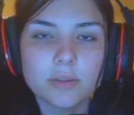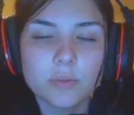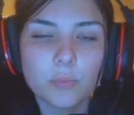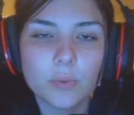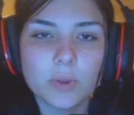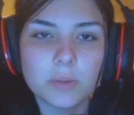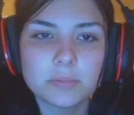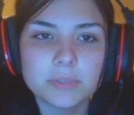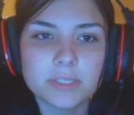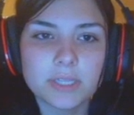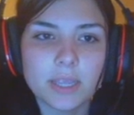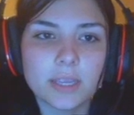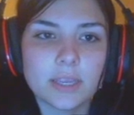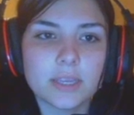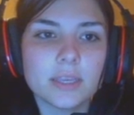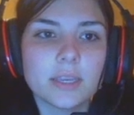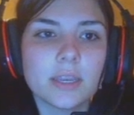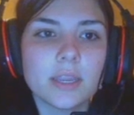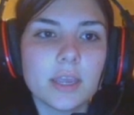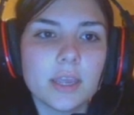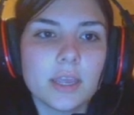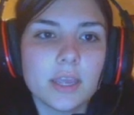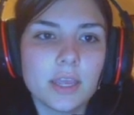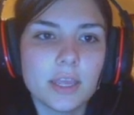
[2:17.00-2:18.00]
website,
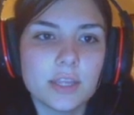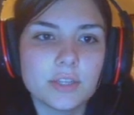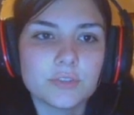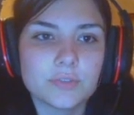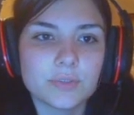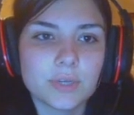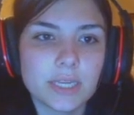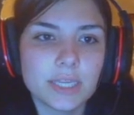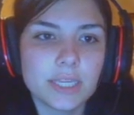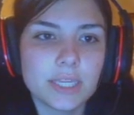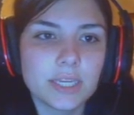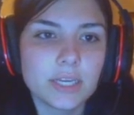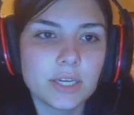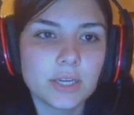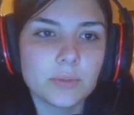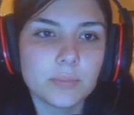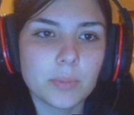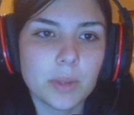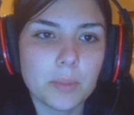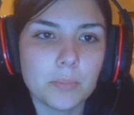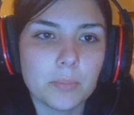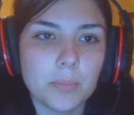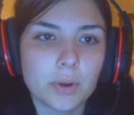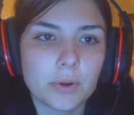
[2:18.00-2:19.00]
it's right here
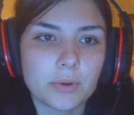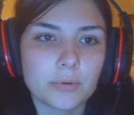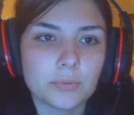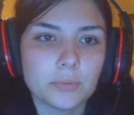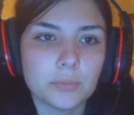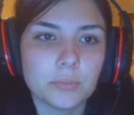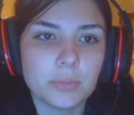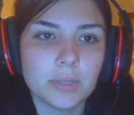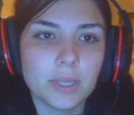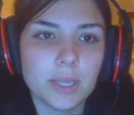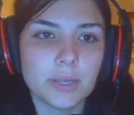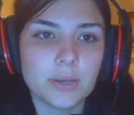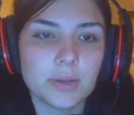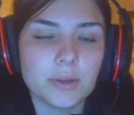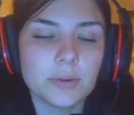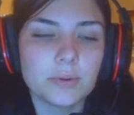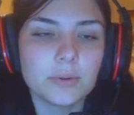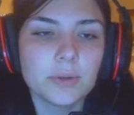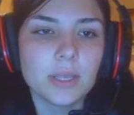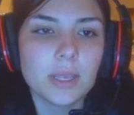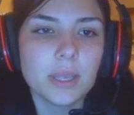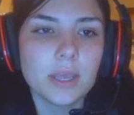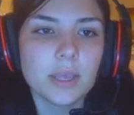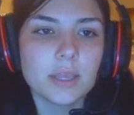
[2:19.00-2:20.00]
by
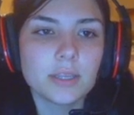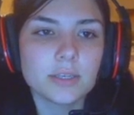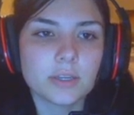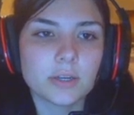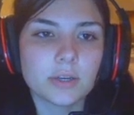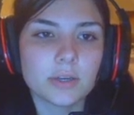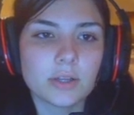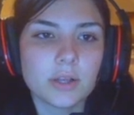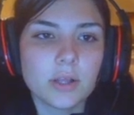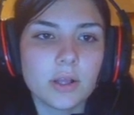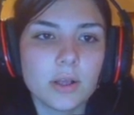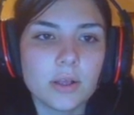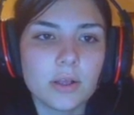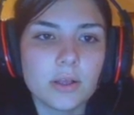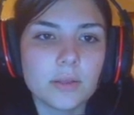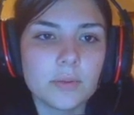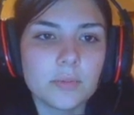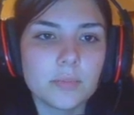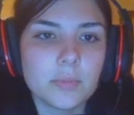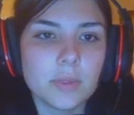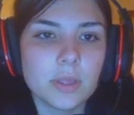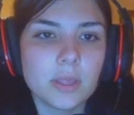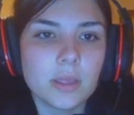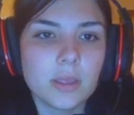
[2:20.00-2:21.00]

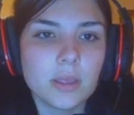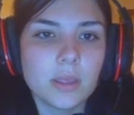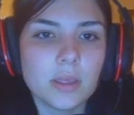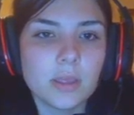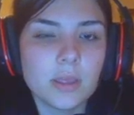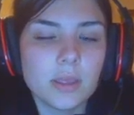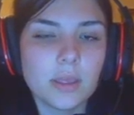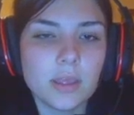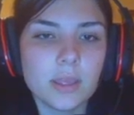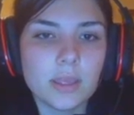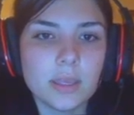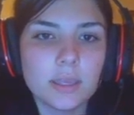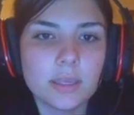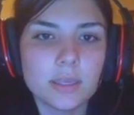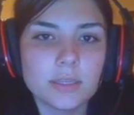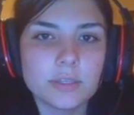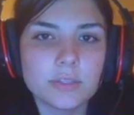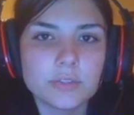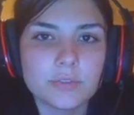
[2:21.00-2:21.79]
markrobledo.com, and